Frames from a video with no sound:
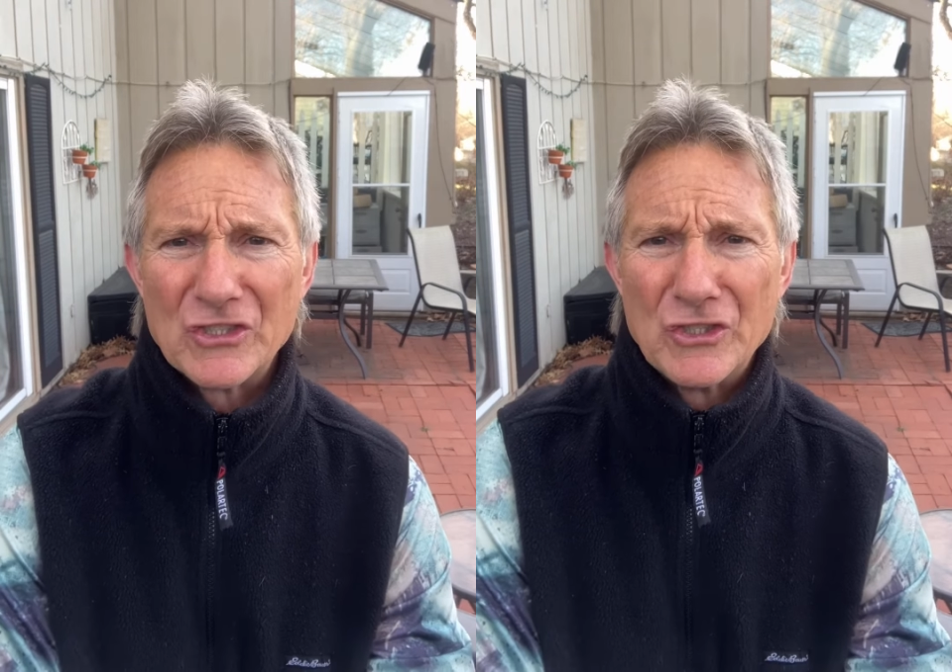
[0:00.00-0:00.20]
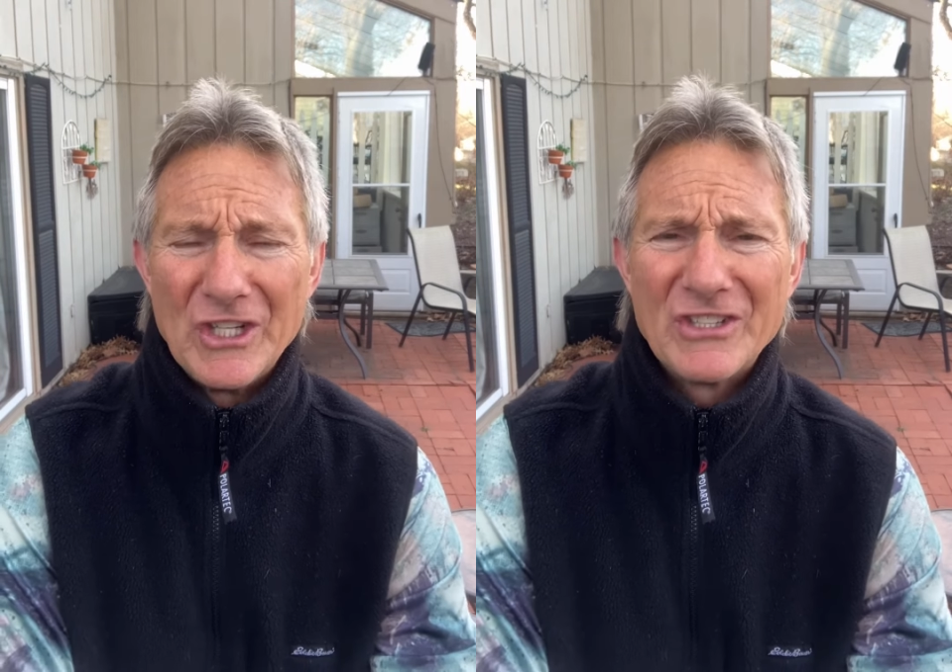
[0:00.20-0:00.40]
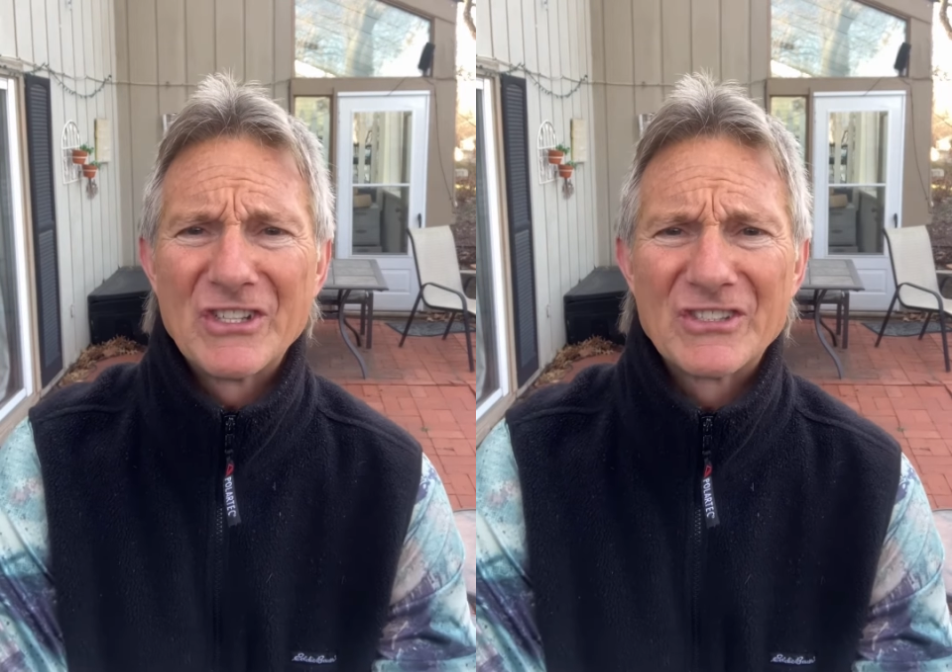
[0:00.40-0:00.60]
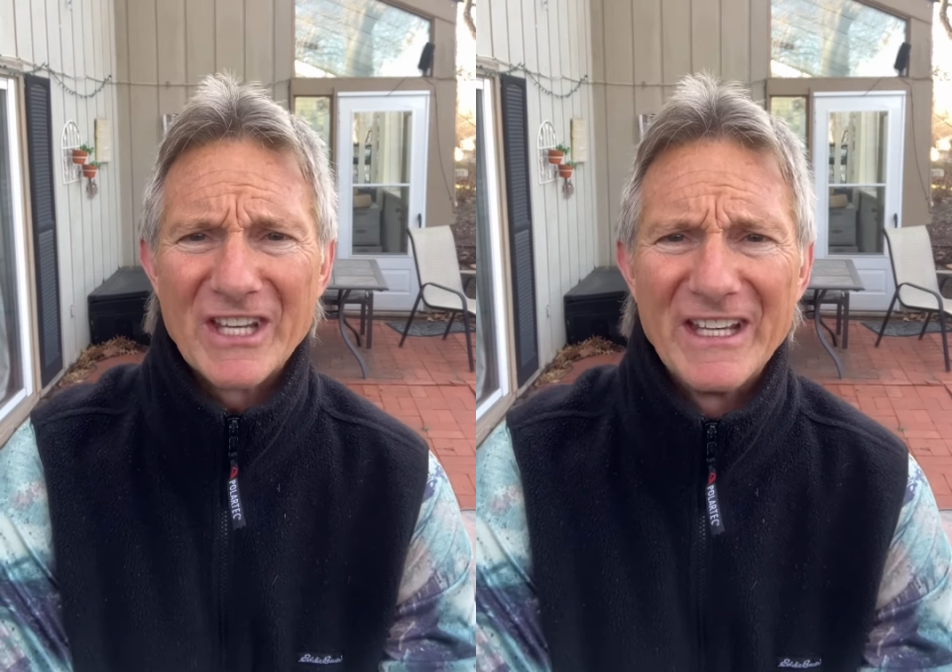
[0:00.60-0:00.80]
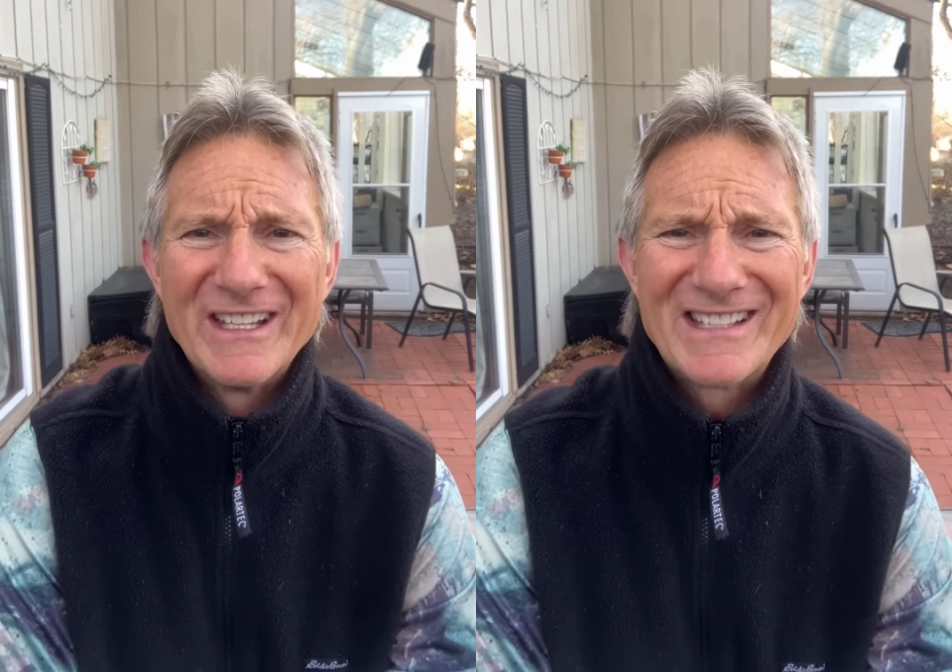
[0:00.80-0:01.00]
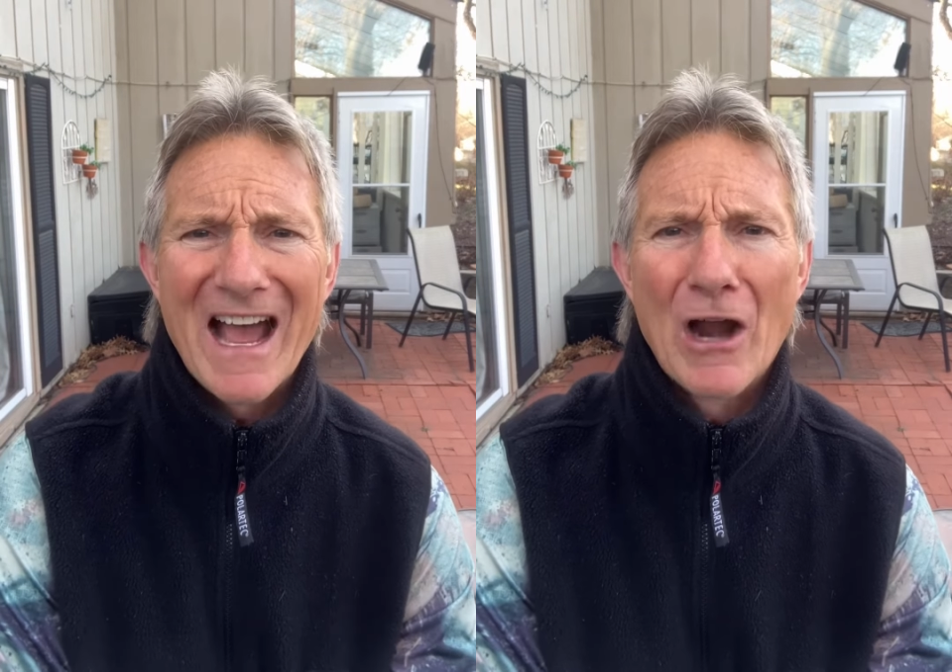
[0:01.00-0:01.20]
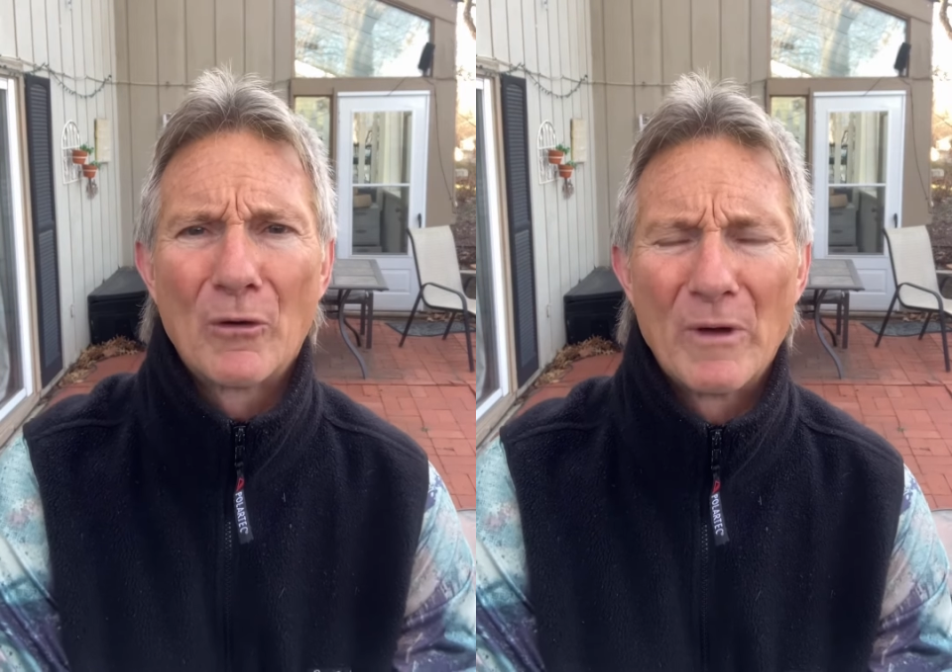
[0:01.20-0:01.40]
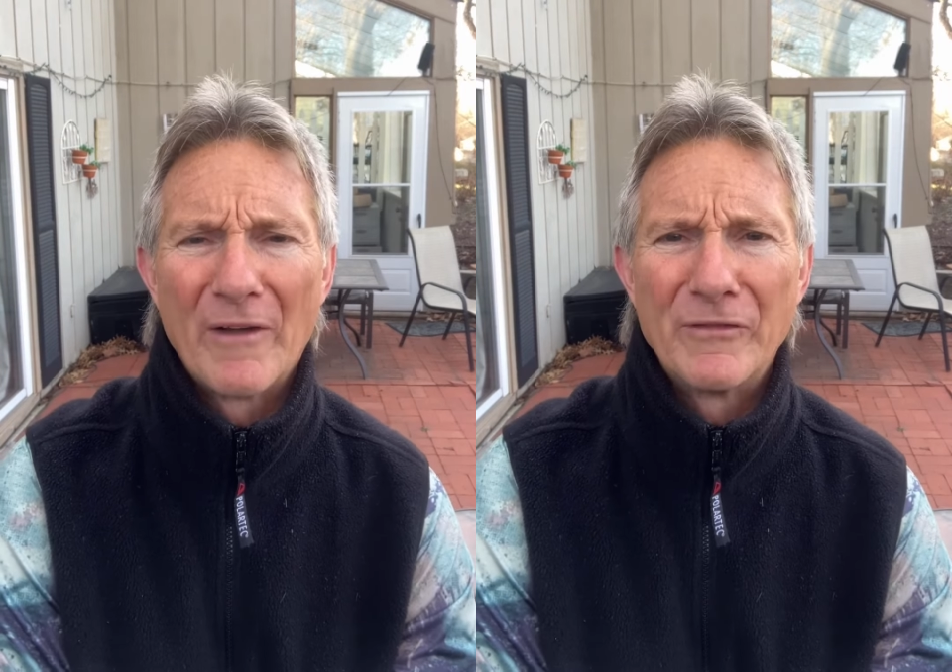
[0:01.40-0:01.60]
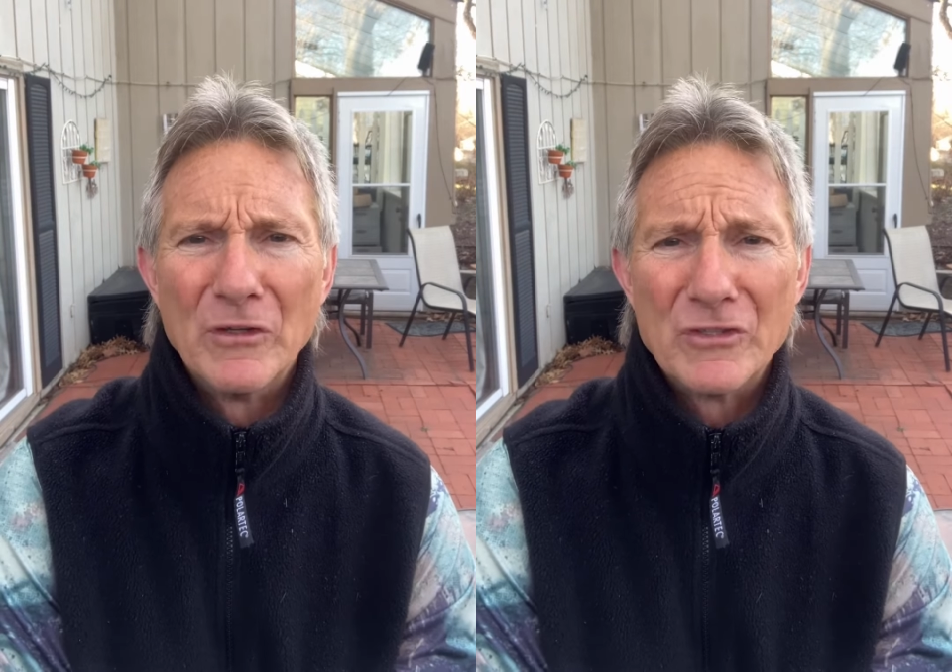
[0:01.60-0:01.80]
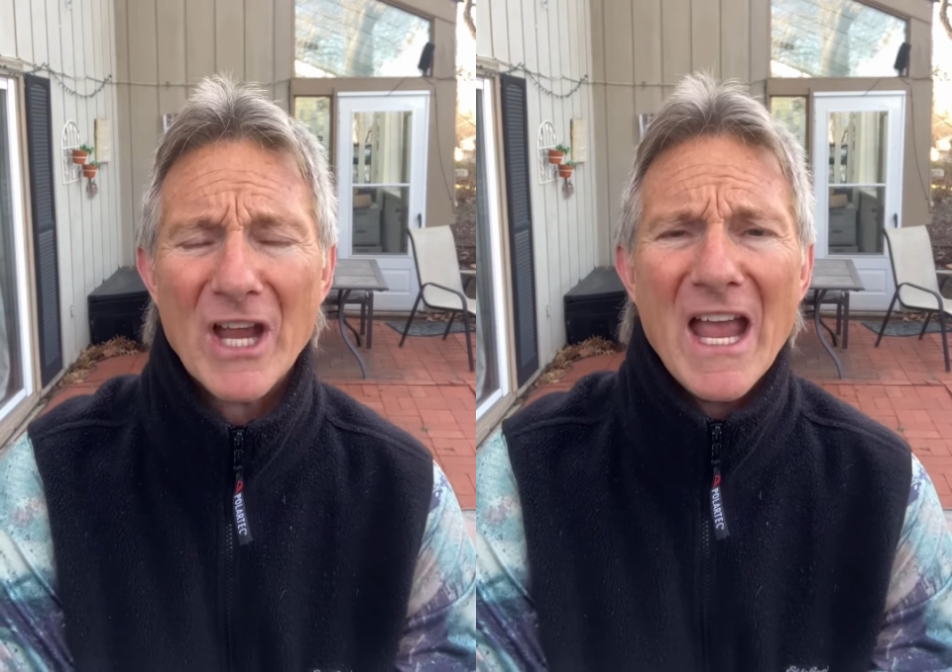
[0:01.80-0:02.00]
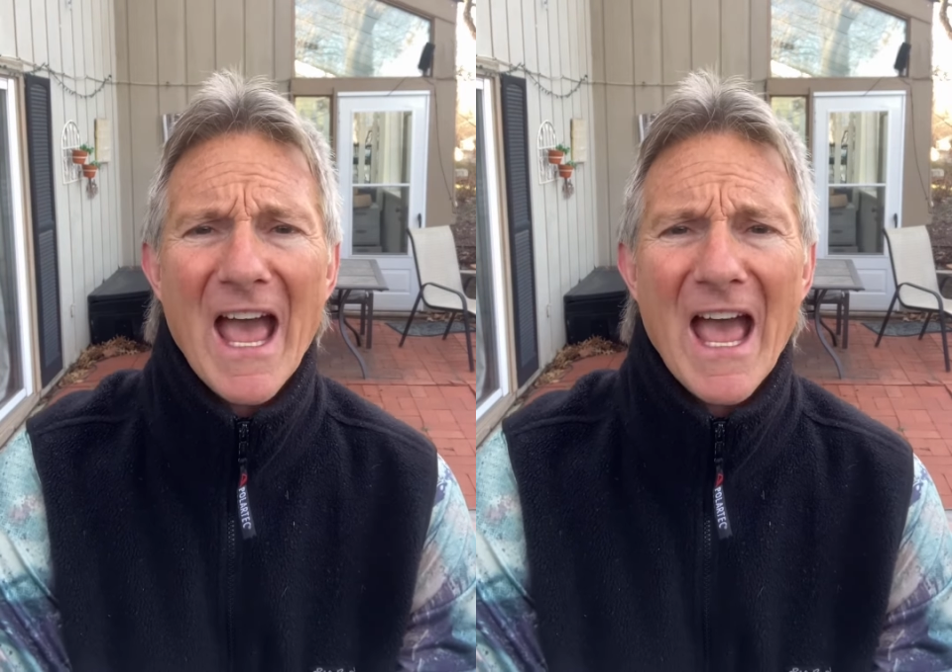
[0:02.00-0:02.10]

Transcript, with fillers: Jesus is our refuge,